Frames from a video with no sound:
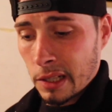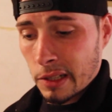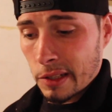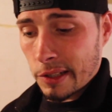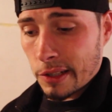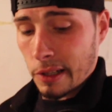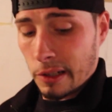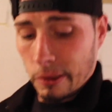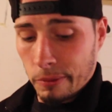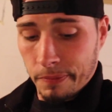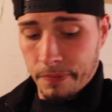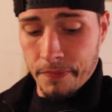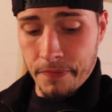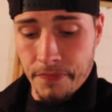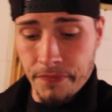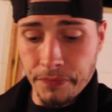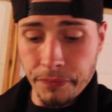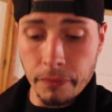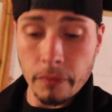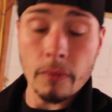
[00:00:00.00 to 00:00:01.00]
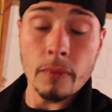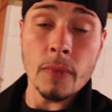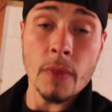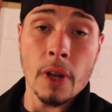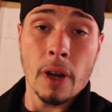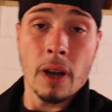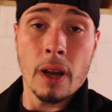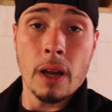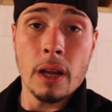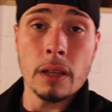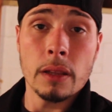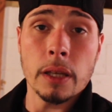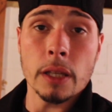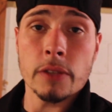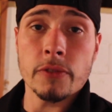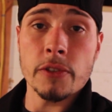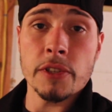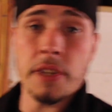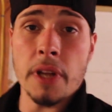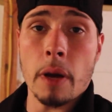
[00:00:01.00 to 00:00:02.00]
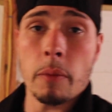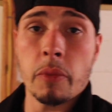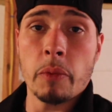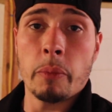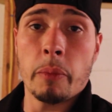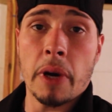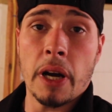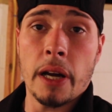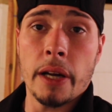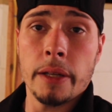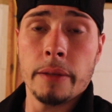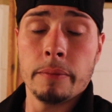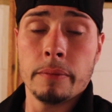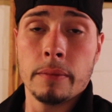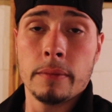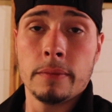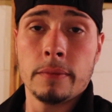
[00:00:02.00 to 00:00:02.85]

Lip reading: So thanks for stopping by,